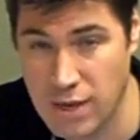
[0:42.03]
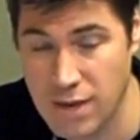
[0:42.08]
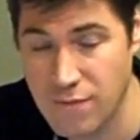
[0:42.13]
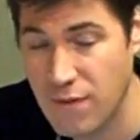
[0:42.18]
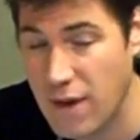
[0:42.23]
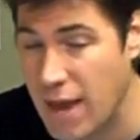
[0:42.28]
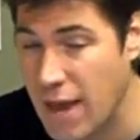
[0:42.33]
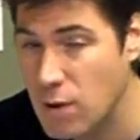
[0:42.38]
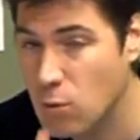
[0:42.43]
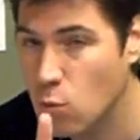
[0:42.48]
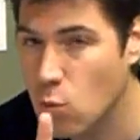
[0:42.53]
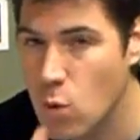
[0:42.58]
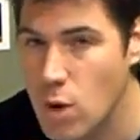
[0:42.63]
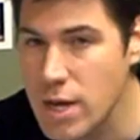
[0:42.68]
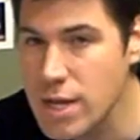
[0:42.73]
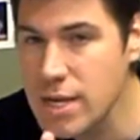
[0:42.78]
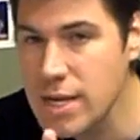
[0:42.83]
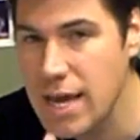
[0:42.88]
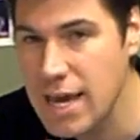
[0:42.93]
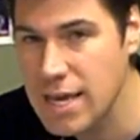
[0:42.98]
If I had
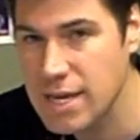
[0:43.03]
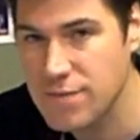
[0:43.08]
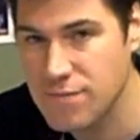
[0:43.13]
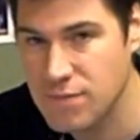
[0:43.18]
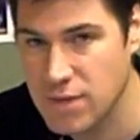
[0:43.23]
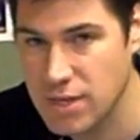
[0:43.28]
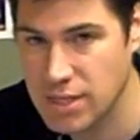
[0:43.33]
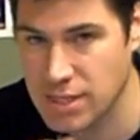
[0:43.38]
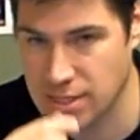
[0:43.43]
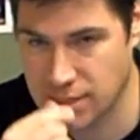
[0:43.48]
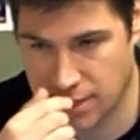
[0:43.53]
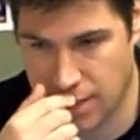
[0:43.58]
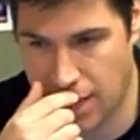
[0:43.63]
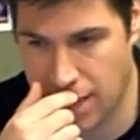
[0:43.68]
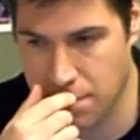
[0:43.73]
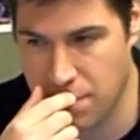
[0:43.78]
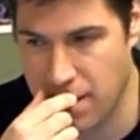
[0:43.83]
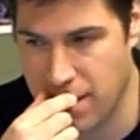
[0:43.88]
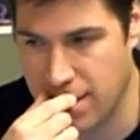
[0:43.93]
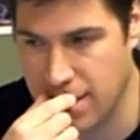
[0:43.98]
one negative thing to say
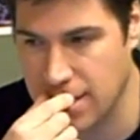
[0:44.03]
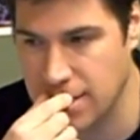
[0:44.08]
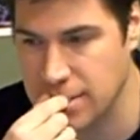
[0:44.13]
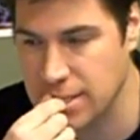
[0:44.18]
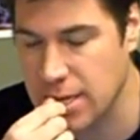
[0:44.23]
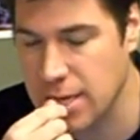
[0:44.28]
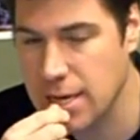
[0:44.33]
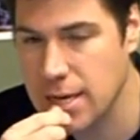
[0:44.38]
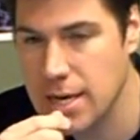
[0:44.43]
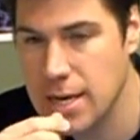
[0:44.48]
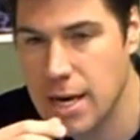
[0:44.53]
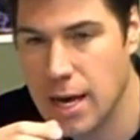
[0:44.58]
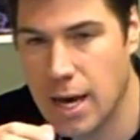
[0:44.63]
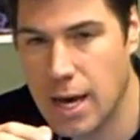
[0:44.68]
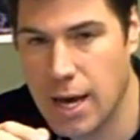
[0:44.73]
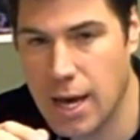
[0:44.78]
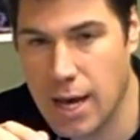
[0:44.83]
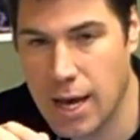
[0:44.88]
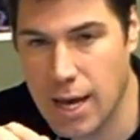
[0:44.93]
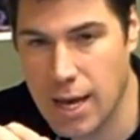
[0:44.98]
about it,
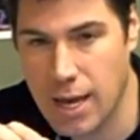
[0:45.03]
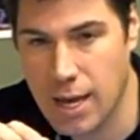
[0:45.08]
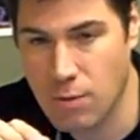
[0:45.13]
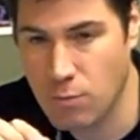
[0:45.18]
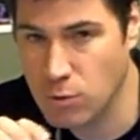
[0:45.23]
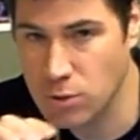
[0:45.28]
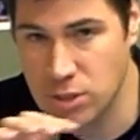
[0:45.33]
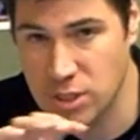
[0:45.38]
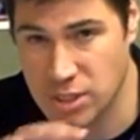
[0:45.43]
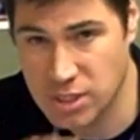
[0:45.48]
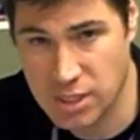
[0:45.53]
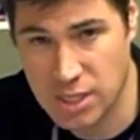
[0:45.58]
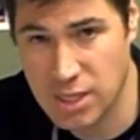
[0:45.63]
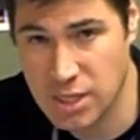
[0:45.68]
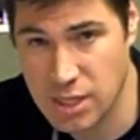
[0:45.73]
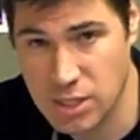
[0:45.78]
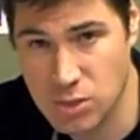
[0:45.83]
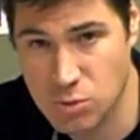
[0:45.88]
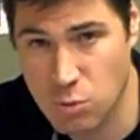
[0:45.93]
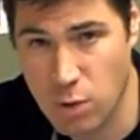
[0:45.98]
uh, and we'll just get
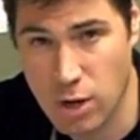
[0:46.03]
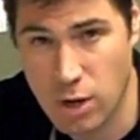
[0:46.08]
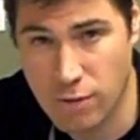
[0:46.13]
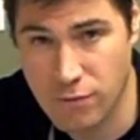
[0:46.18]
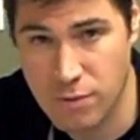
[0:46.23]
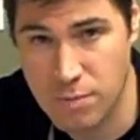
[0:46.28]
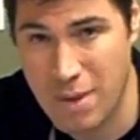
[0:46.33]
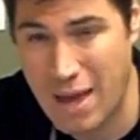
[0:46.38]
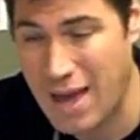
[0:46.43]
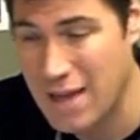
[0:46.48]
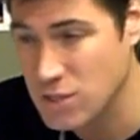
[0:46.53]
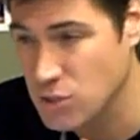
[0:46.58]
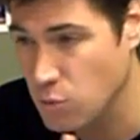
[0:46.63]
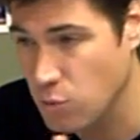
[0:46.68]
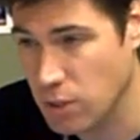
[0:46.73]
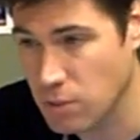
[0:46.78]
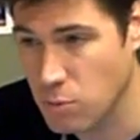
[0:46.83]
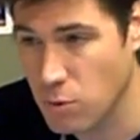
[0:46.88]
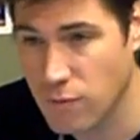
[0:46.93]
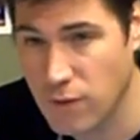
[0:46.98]
this right off the bat so
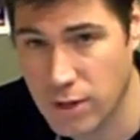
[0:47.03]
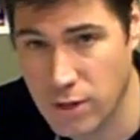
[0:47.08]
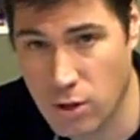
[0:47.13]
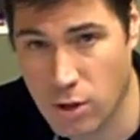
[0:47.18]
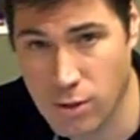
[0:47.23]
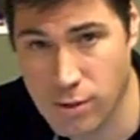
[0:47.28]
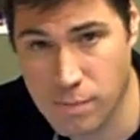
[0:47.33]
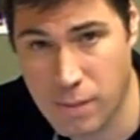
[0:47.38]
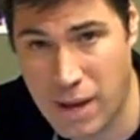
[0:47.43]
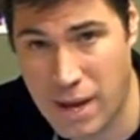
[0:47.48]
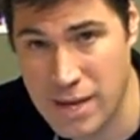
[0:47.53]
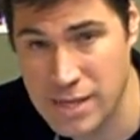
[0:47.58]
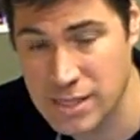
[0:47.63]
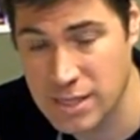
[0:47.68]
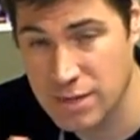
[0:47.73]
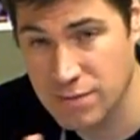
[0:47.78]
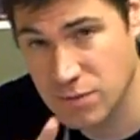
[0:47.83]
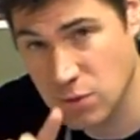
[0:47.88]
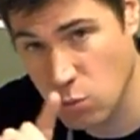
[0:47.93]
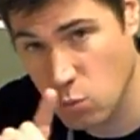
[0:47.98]
we can move on to all the
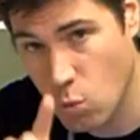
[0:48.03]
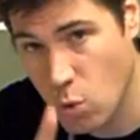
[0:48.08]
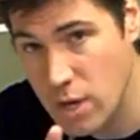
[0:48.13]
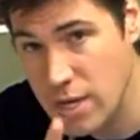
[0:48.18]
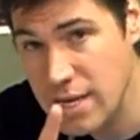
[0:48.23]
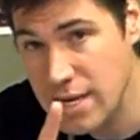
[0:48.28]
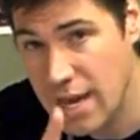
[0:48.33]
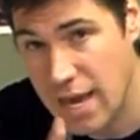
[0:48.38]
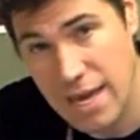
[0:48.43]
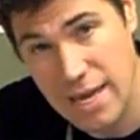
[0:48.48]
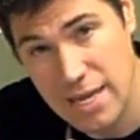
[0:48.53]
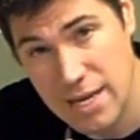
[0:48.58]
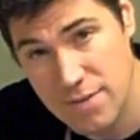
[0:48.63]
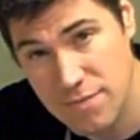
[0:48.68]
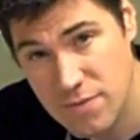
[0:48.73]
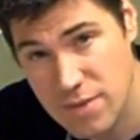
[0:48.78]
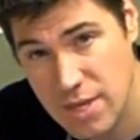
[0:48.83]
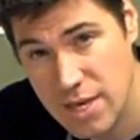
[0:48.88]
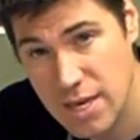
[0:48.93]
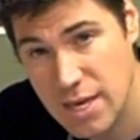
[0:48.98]
positives. The one negative
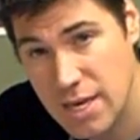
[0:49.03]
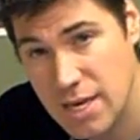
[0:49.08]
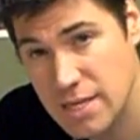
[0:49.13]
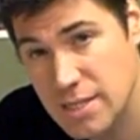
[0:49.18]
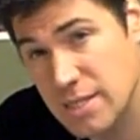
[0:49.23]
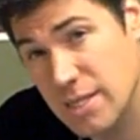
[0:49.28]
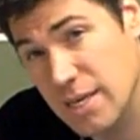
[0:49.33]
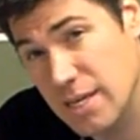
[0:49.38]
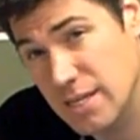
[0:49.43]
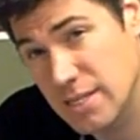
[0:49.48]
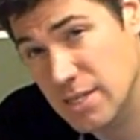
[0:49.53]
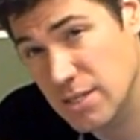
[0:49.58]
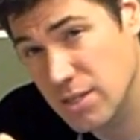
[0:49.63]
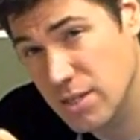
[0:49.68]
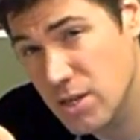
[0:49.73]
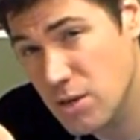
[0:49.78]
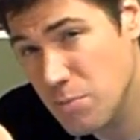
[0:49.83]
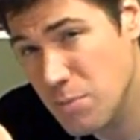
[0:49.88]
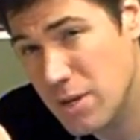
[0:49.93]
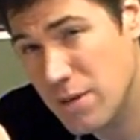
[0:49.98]
thing is it is a
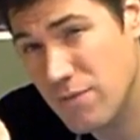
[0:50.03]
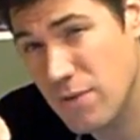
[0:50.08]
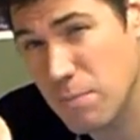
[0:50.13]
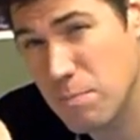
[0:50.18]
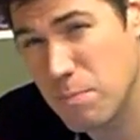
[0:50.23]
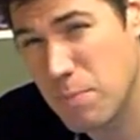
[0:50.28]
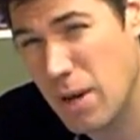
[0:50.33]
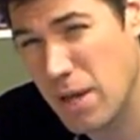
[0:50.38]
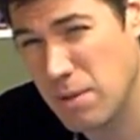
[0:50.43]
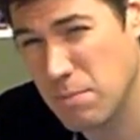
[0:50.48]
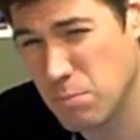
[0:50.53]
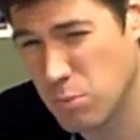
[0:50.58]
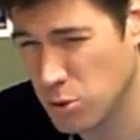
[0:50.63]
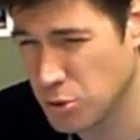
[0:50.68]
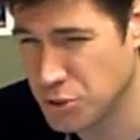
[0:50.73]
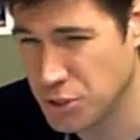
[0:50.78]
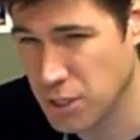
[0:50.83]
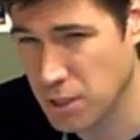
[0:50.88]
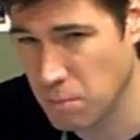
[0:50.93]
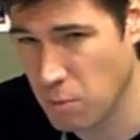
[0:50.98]
little bit of a button
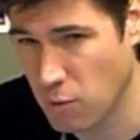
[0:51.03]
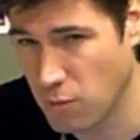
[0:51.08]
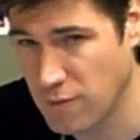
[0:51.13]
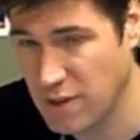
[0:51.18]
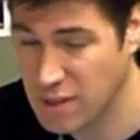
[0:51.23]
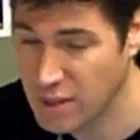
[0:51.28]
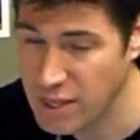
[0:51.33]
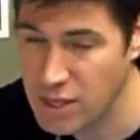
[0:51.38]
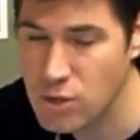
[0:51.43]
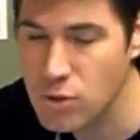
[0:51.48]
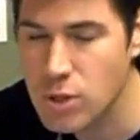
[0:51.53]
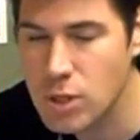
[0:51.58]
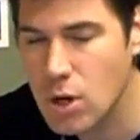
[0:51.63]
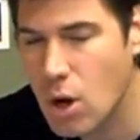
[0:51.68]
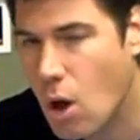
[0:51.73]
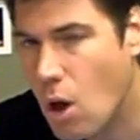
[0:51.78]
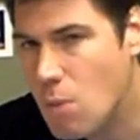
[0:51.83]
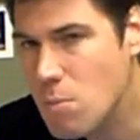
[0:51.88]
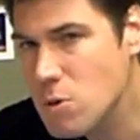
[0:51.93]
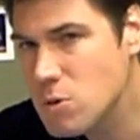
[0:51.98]
pushing movie. Like you can
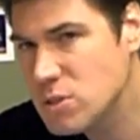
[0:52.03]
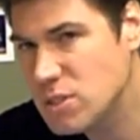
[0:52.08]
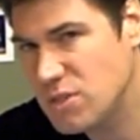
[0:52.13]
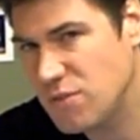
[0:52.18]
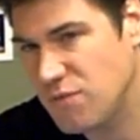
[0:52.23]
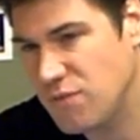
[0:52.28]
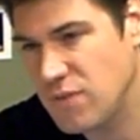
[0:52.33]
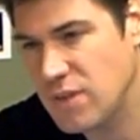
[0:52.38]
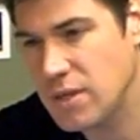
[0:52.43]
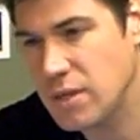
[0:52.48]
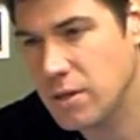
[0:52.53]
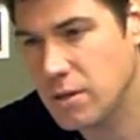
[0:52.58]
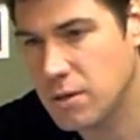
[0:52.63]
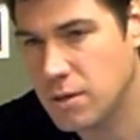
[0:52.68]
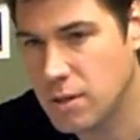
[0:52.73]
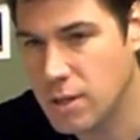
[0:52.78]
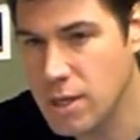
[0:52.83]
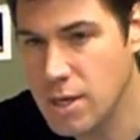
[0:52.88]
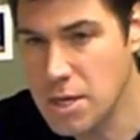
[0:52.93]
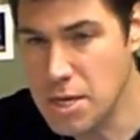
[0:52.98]
almost
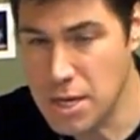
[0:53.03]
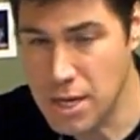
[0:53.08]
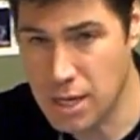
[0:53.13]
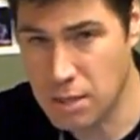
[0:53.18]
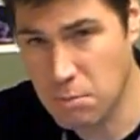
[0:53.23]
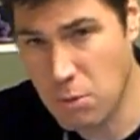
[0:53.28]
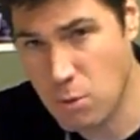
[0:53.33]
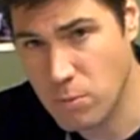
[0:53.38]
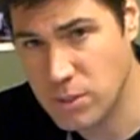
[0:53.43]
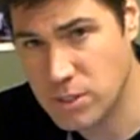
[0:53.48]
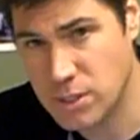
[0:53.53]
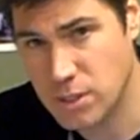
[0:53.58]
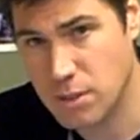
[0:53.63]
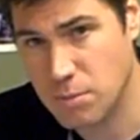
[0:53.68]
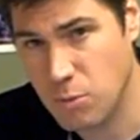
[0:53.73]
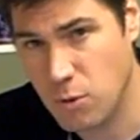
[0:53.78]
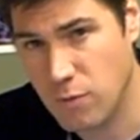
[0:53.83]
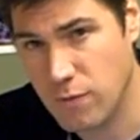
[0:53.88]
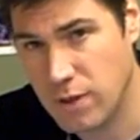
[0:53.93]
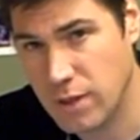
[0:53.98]
feel in moments of the
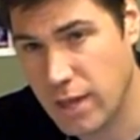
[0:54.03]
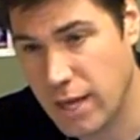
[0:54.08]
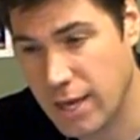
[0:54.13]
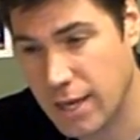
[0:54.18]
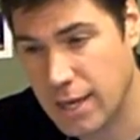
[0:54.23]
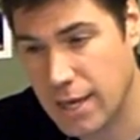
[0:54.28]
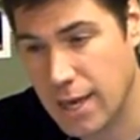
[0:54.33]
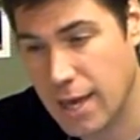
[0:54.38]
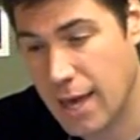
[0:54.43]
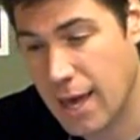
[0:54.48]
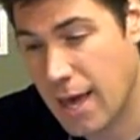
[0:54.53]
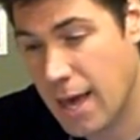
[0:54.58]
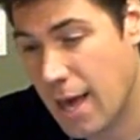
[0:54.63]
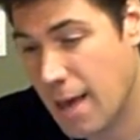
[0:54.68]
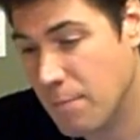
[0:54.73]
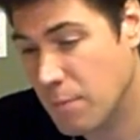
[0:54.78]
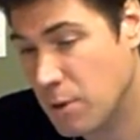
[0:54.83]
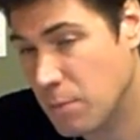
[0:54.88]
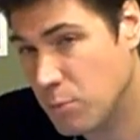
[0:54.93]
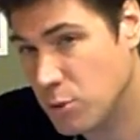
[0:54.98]
movie like, uh,
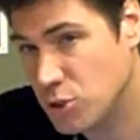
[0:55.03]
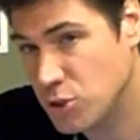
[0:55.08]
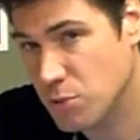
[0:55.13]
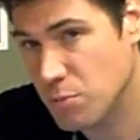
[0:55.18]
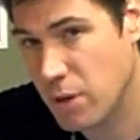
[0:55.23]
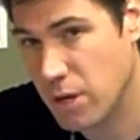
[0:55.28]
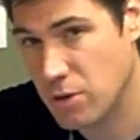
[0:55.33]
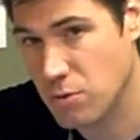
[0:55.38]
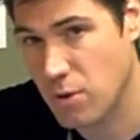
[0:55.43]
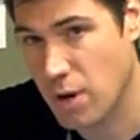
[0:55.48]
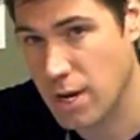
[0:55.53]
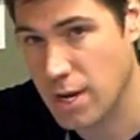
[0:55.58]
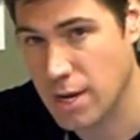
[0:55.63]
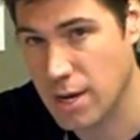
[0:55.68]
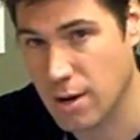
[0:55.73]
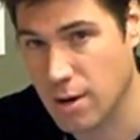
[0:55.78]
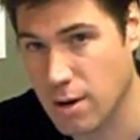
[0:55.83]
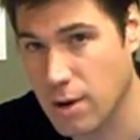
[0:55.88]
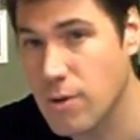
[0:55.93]
I'm going to push your button right here.